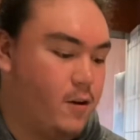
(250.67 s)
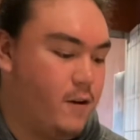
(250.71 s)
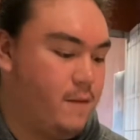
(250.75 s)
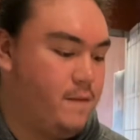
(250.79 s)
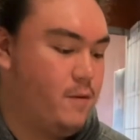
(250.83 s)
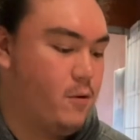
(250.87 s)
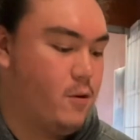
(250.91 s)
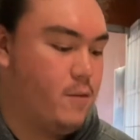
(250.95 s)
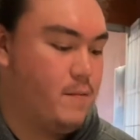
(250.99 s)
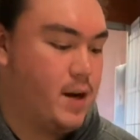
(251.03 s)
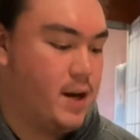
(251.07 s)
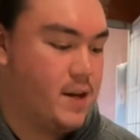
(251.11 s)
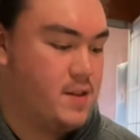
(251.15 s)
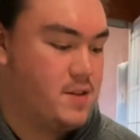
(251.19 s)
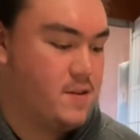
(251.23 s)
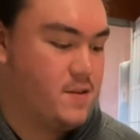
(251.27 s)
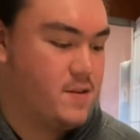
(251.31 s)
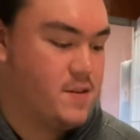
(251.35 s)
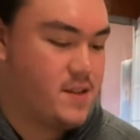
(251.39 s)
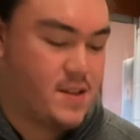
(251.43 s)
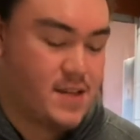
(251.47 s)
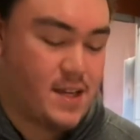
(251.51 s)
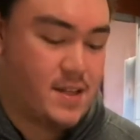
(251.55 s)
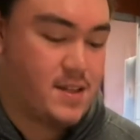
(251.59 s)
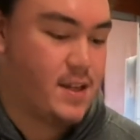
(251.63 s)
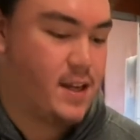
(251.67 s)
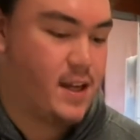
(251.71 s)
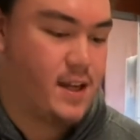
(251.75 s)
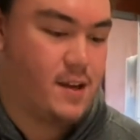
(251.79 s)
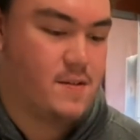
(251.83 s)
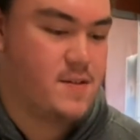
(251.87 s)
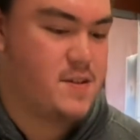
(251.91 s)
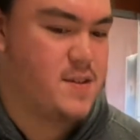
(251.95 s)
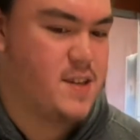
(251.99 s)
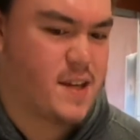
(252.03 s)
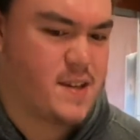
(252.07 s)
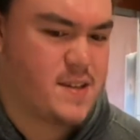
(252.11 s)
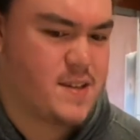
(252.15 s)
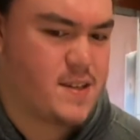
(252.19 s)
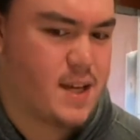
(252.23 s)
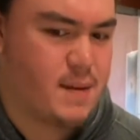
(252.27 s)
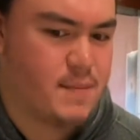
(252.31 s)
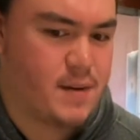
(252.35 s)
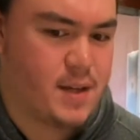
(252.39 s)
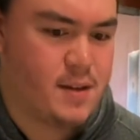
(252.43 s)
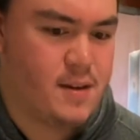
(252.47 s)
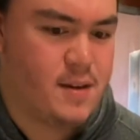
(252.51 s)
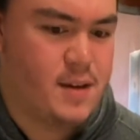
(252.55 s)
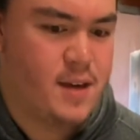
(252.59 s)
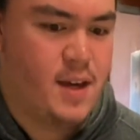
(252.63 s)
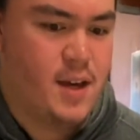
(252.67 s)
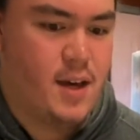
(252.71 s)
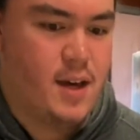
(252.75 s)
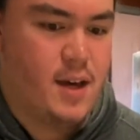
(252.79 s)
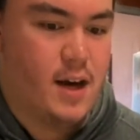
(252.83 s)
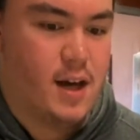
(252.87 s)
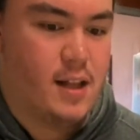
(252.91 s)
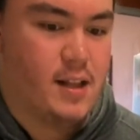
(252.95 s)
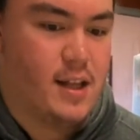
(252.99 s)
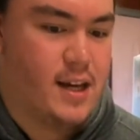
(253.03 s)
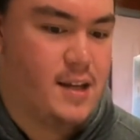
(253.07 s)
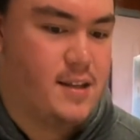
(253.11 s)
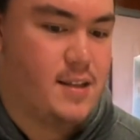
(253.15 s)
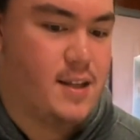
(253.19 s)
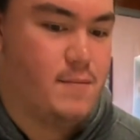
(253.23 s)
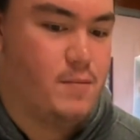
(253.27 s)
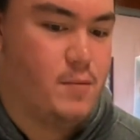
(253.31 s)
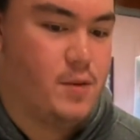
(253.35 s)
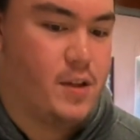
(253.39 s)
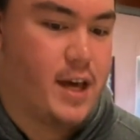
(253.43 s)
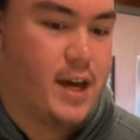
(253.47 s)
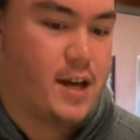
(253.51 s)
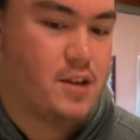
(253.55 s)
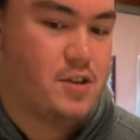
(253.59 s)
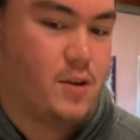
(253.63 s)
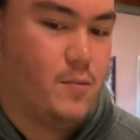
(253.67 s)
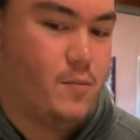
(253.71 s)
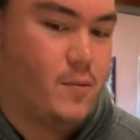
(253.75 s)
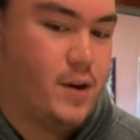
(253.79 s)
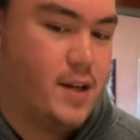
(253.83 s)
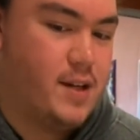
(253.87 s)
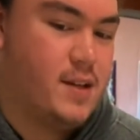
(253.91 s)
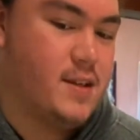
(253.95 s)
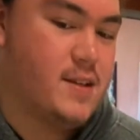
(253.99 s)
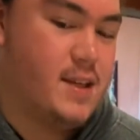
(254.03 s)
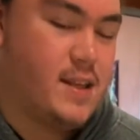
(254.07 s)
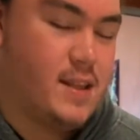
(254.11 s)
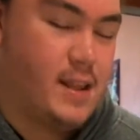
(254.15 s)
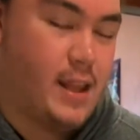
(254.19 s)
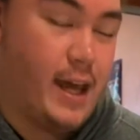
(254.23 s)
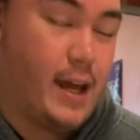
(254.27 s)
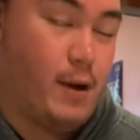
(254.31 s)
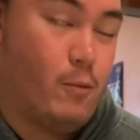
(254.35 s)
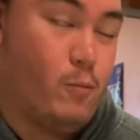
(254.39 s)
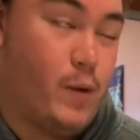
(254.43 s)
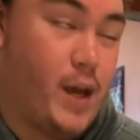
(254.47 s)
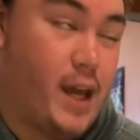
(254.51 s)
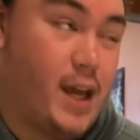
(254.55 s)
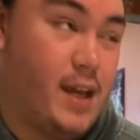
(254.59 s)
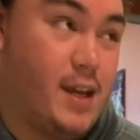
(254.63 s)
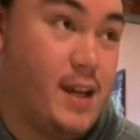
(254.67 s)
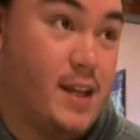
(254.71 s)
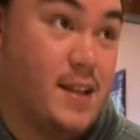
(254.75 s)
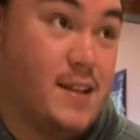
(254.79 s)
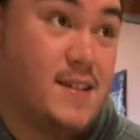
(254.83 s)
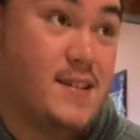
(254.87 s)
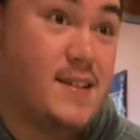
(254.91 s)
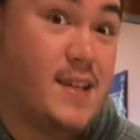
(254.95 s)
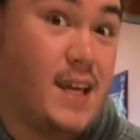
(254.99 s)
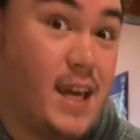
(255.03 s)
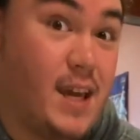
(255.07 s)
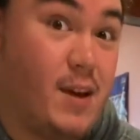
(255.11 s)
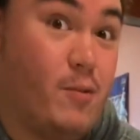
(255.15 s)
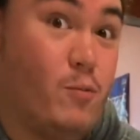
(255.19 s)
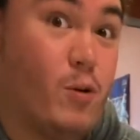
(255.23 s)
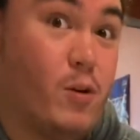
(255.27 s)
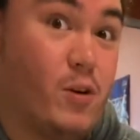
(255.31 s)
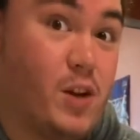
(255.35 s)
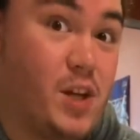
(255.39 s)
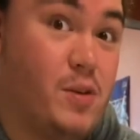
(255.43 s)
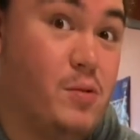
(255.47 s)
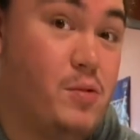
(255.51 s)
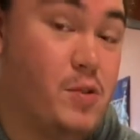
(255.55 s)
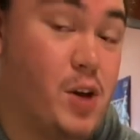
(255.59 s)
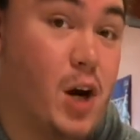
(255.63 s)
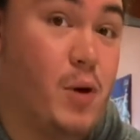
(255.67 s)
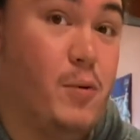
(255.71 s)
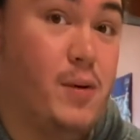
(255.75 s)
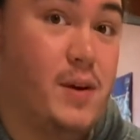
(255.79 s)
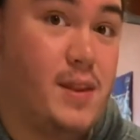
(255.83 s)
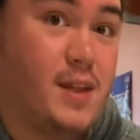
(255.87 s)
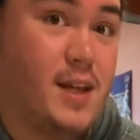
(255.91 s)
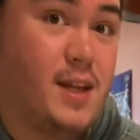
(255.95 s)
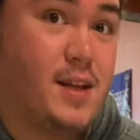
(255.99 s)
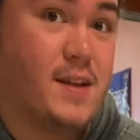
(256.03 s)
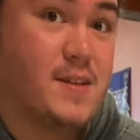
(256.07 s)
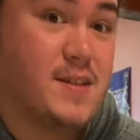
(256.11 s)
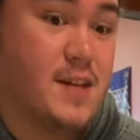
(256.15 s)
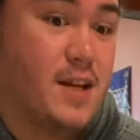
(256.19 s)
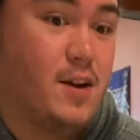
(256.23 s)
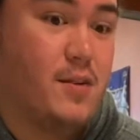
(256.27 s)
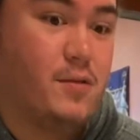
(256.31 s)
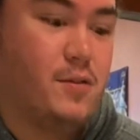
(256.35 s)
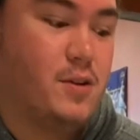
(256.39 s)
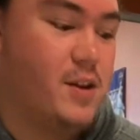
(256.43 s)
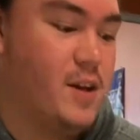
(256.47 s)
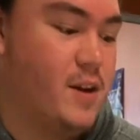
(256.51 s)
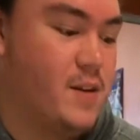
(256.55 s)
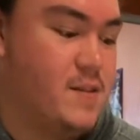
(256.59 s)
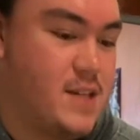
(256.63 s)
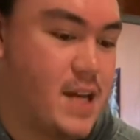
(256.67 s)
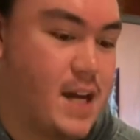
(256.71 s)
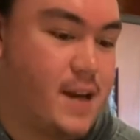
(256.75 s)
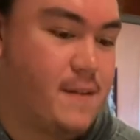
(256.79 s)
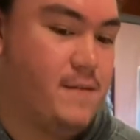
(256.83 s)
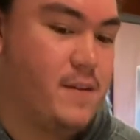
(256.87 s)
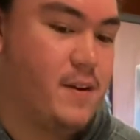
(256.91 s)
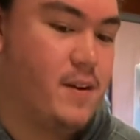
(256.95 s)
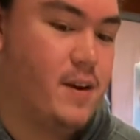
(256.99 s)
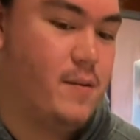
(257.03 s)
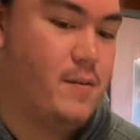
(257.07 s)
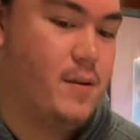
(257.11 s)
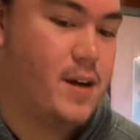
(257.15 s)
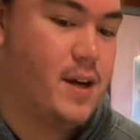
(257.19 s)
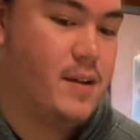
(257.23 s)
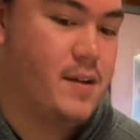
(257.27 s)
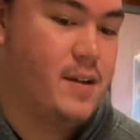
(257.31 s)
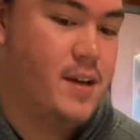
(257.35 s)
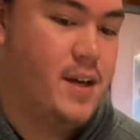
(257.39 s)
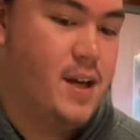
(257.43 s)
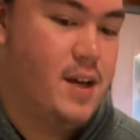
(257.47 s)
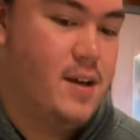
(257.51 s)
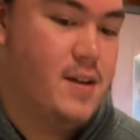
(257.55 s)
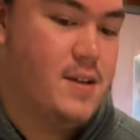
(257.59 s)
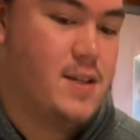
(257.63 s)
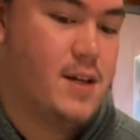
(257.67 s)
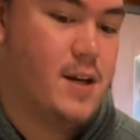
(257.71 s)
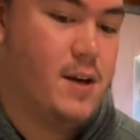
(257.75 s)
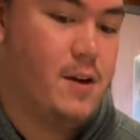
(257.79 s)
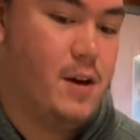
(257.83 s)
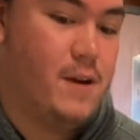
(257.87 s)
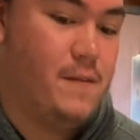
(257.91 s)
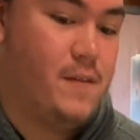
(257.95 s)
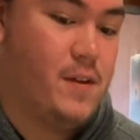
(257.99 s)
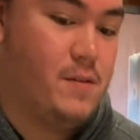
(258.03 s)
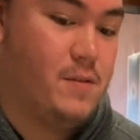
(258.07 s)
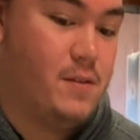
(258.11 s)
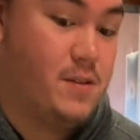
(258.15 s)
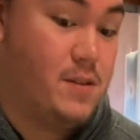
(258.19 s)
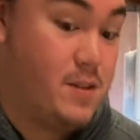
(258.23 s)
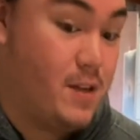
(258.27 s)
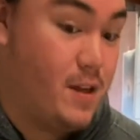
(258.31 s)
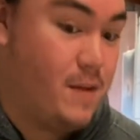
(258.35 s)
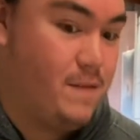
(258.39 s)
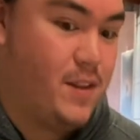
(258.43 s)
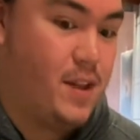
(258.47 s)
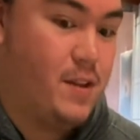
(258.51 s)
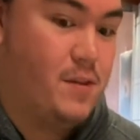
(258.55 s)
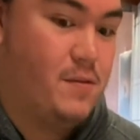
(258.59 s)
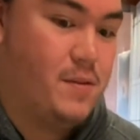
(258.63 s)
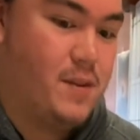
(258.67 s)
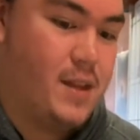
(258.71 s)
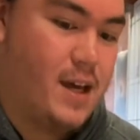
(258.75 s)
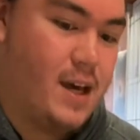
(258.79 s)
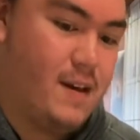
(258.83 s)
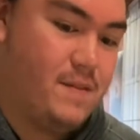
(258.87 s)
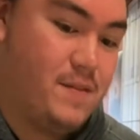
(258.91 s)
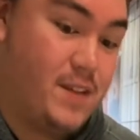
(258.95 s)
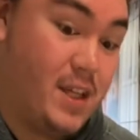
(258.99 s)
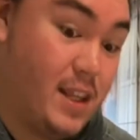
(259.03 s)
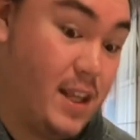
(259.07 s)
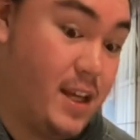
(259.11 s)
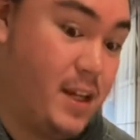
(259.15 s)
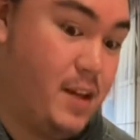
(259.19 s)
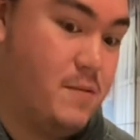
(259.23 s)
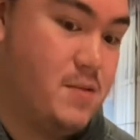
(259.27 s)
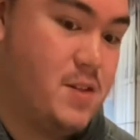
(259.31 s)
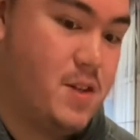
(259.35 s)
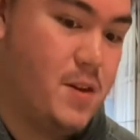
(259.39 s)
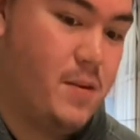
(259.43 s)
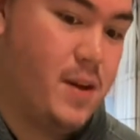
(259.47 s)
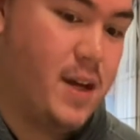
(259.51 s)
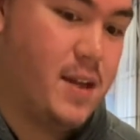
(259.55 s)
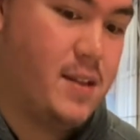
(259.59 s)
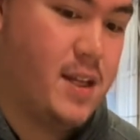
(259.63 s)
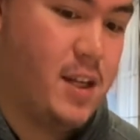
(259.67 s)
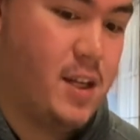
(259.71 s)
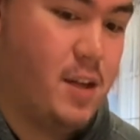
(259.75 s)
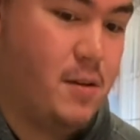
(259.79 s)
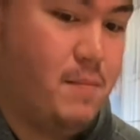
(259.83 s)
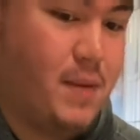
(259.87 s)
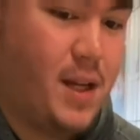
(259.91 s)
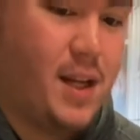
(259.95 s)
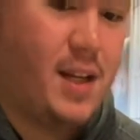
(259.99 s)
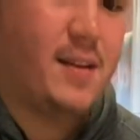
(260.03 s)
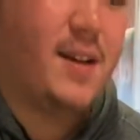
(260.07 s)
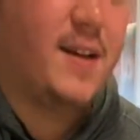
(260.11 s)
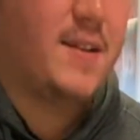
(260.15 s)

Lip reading: 4 monsters, because that's like your 6th summon, a lot of them will actually want to like wait and see where you go with it because they don't know your deck very well. So if they let you do it, then you immediately